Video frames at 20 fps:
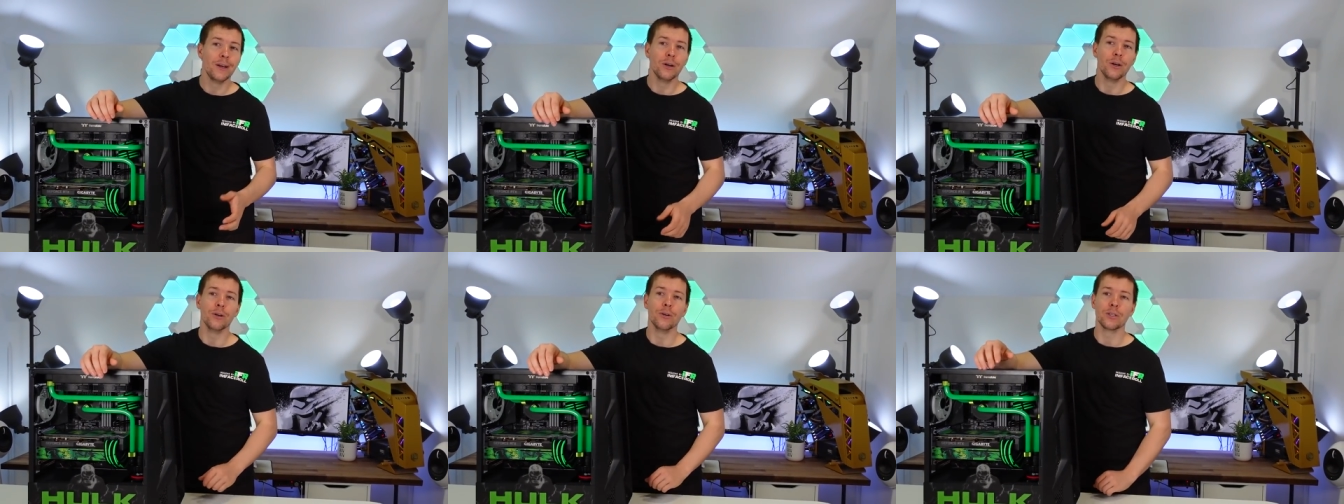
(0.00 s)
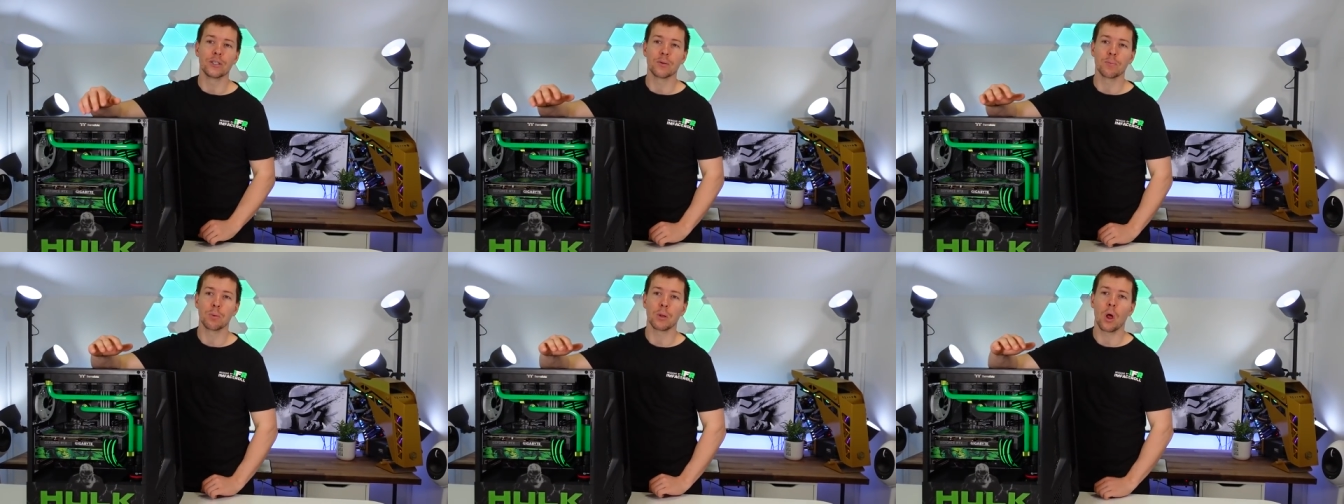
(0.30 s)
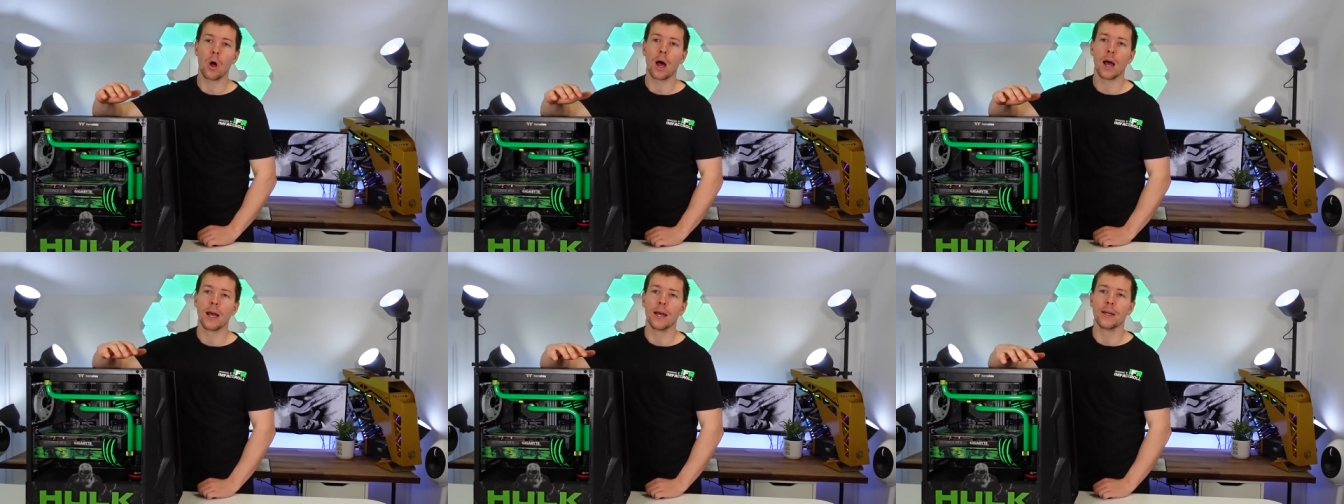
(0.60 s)
who
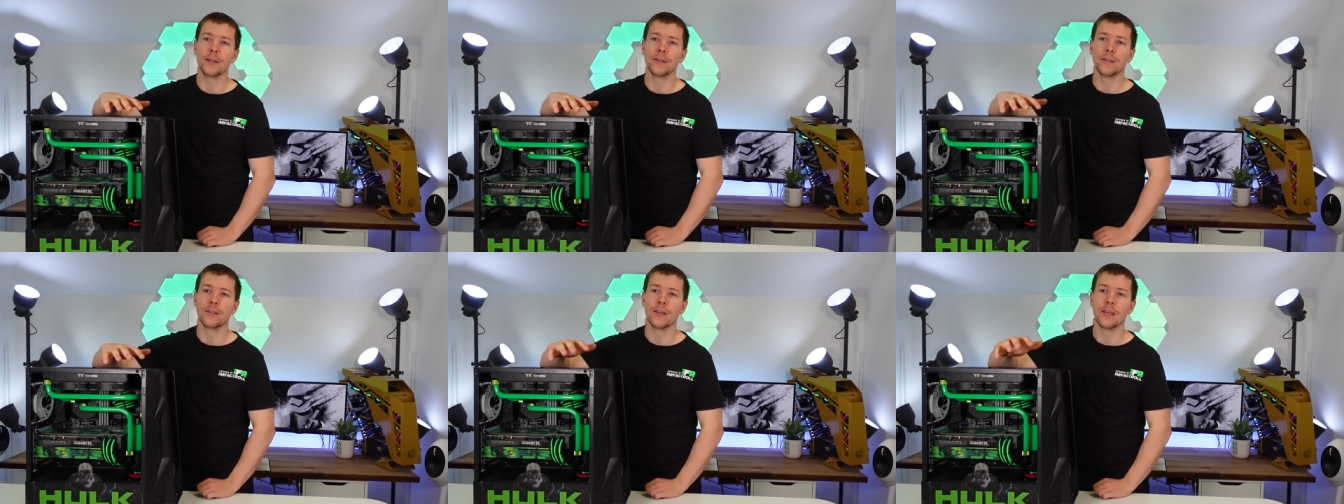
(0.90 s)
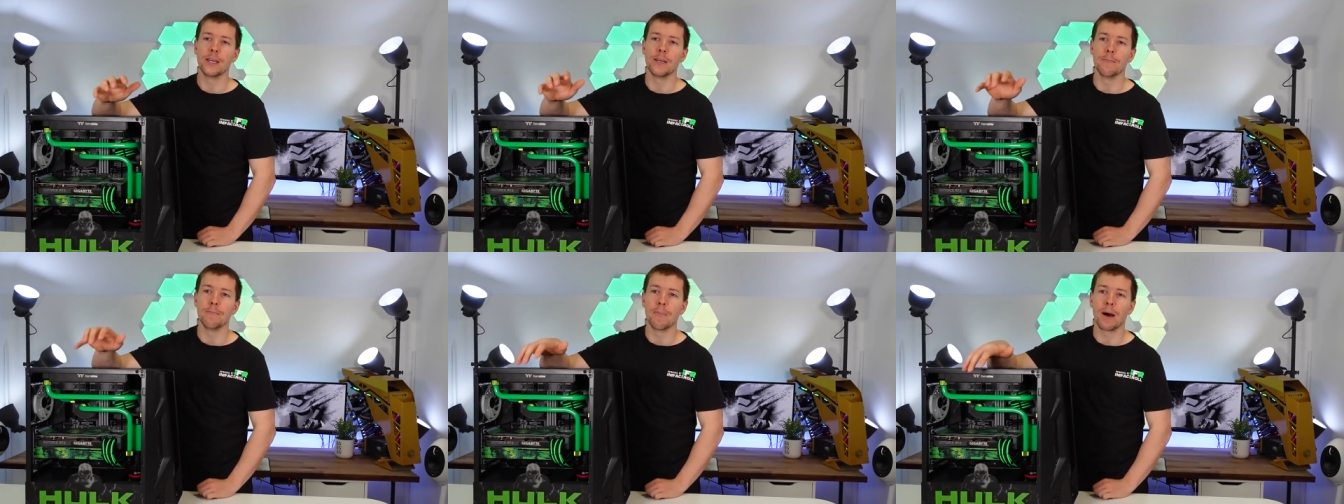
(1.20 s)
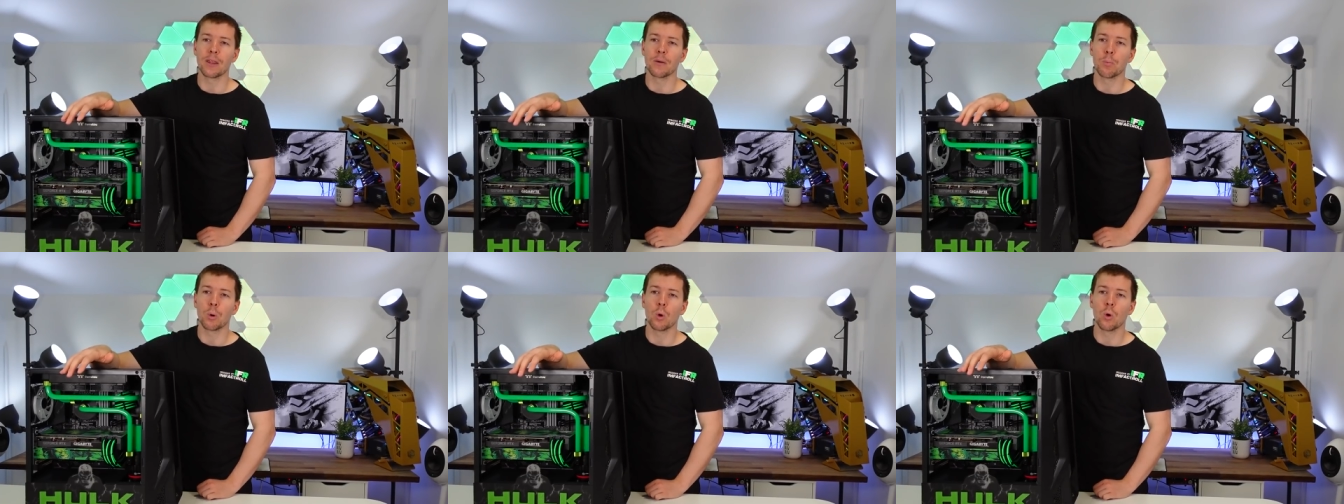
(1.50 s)
supplied the
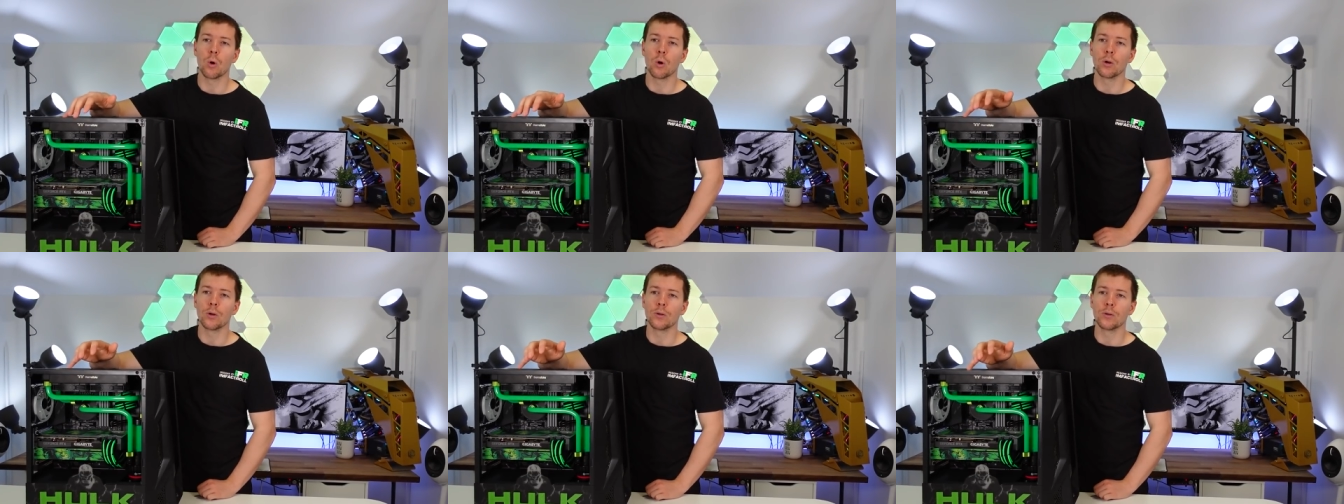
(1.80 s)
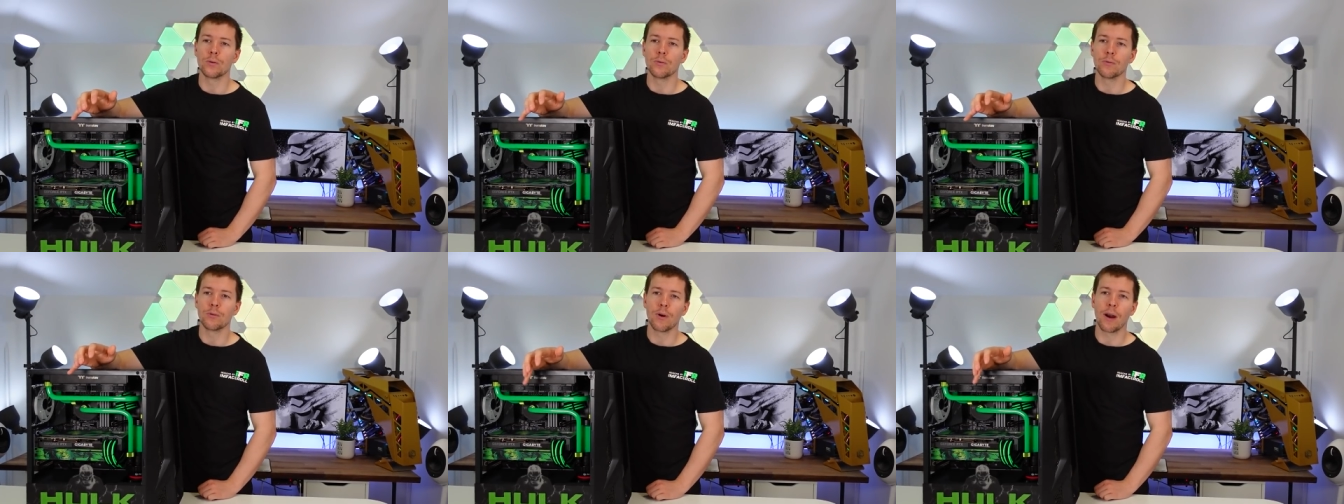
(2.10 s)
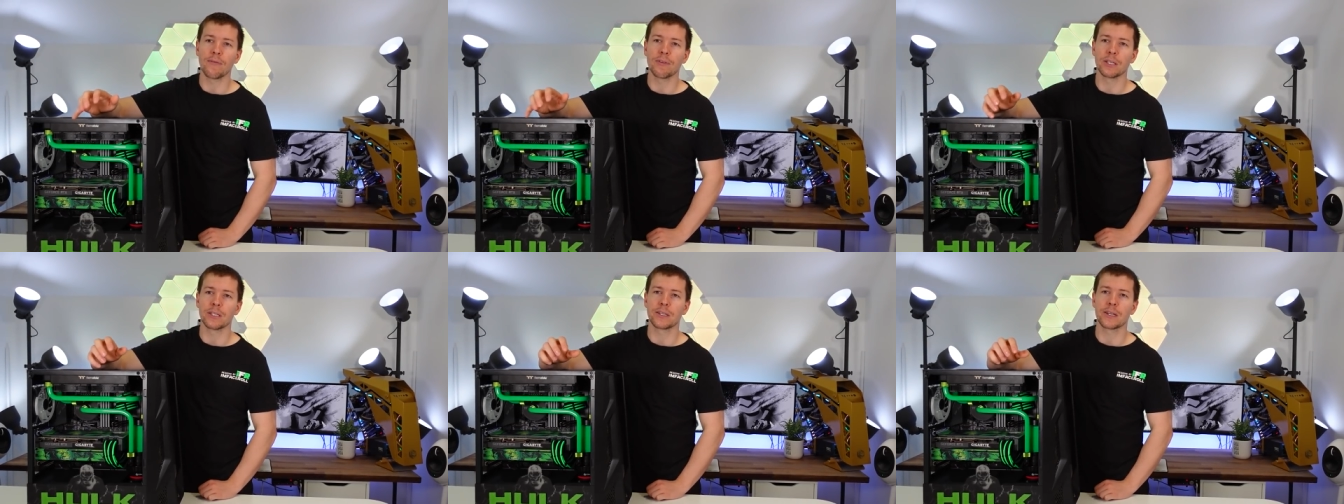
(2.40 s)
motherboard,
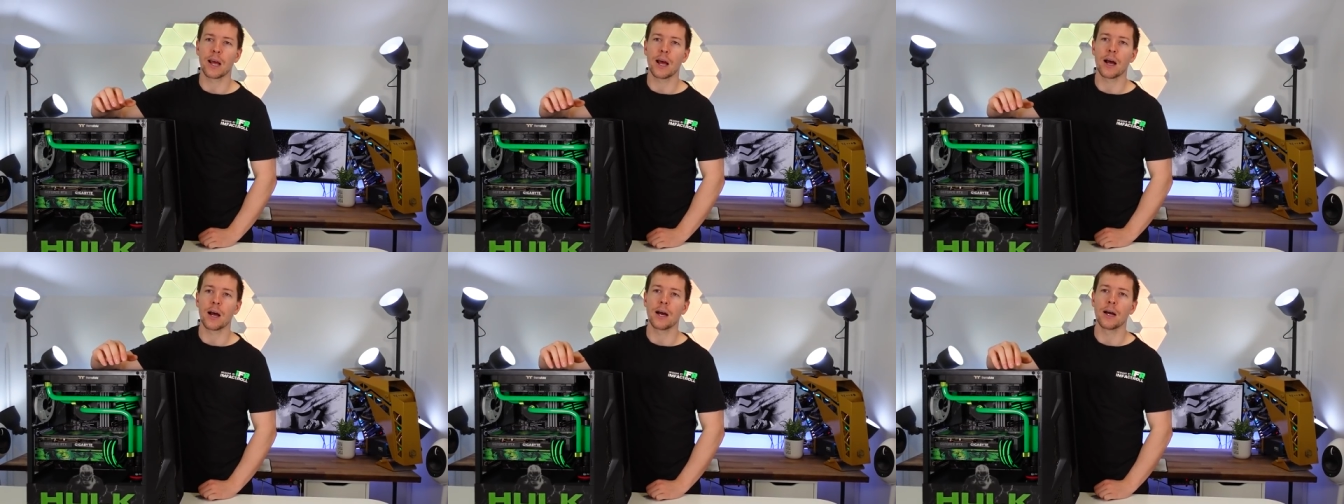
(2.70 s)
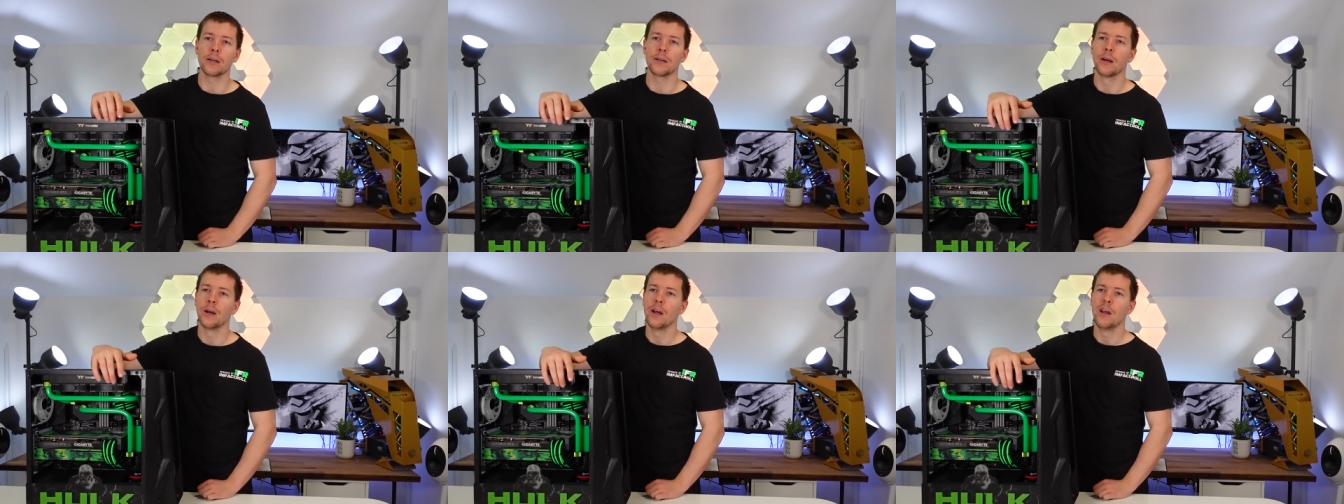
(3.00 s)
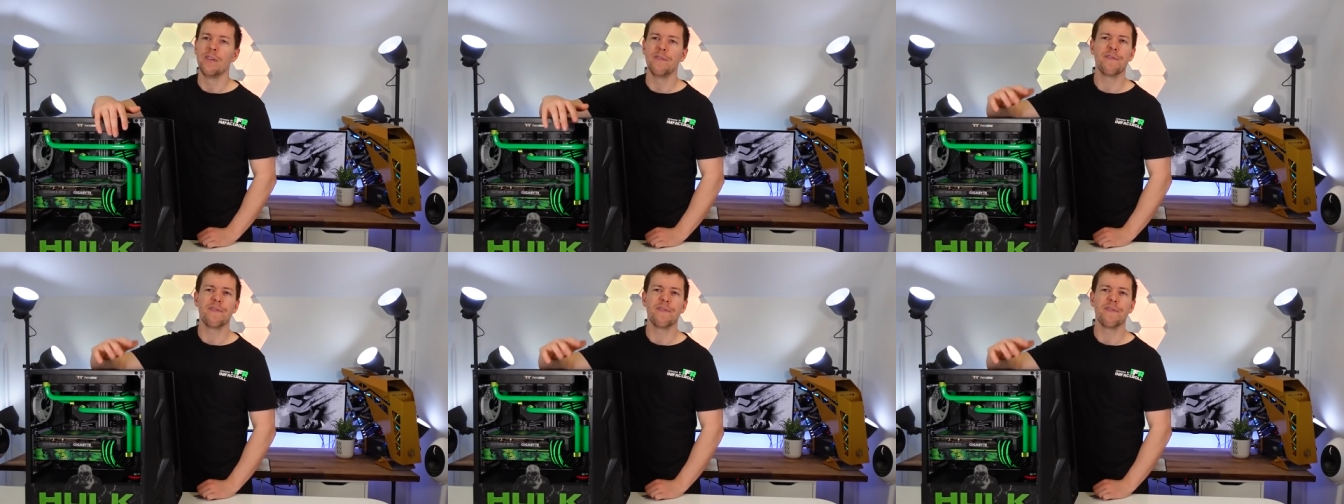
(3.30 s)
graphics card,